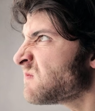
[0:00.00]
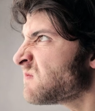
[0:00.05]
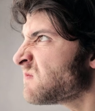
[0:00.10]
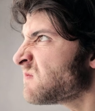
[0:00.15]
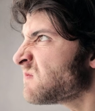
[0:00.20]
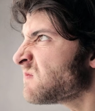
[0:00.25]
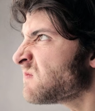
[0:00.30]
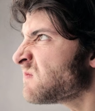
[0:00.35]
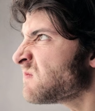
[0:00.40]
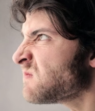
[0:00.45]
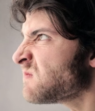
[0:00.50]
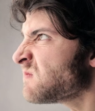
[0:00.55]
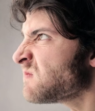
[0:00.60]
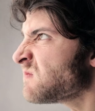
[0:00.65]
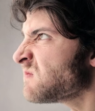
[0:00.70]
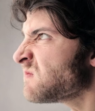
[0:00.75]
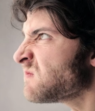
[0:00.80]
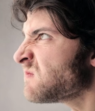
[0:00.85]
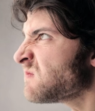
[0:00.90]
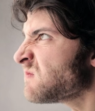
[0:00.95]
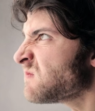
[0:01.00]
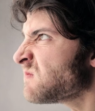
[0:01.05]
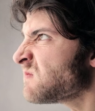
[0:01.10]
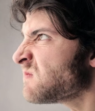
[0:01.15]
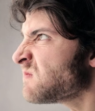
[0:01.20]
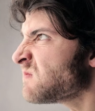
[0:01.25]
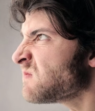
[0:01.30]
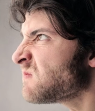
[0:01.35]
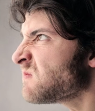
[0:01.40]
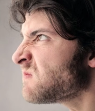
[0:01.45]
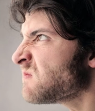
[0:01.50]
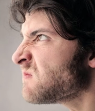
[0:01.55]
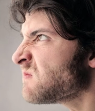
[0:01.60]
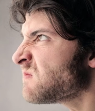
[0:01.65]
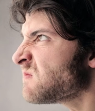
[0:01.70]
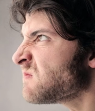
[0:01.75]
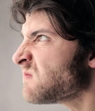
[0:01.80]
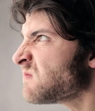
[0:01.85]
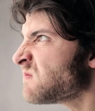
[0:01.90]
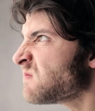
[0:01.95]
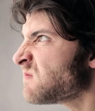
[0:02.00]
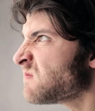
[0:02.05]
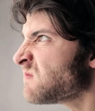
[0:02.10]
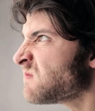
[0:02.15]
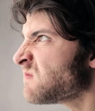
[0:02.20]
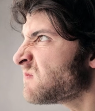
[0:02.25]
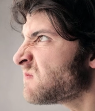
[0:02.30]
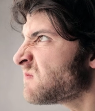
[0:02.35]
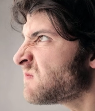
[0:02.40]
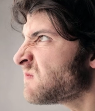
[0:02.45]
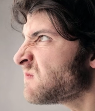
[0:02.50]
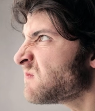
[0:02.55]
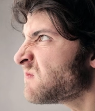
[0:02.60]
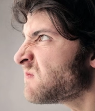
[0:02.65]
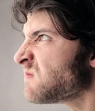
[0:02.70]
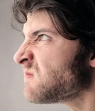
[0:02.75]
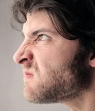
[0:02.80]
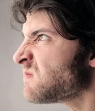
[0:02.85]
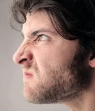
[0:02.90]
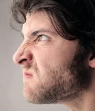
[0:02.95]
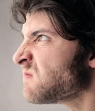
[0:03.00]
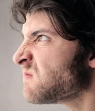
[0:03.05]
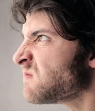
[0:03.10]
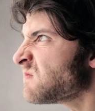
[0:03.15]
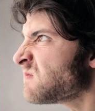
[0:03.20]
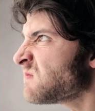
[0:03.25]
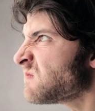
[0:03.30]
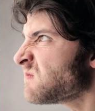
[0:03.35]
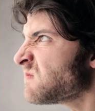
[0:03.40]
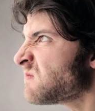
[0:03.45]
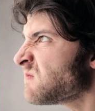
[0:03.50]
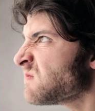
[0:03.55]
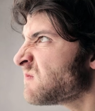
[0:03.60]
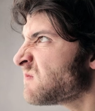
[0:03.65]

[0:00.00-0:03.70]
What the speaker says: [no speech]